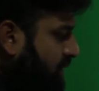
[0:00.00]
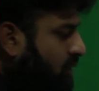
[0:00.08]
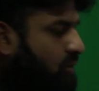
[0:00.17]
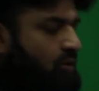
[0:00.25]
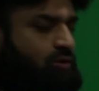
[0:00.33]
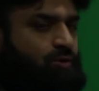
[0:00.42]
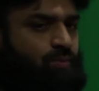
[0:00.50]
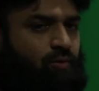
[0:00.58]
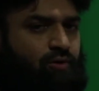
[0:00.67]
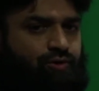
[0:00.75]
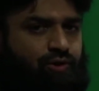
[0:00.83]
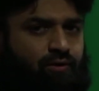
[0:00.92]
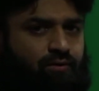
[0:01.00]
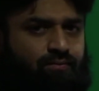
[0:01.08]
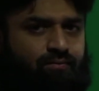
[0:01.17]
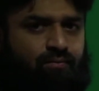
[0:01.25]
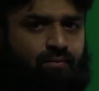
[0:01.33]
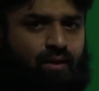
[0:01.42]
host portion
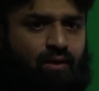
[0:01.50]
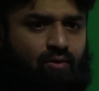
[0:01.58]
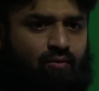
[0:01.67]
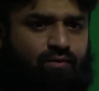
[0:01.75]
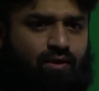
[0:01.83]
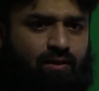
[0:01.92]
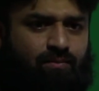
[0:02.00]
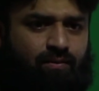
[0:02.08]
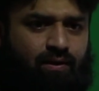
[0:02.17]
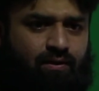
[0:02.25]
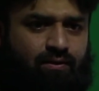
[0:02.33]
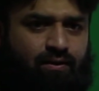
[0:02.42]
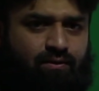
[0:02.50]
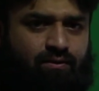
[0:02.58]
of the IP address.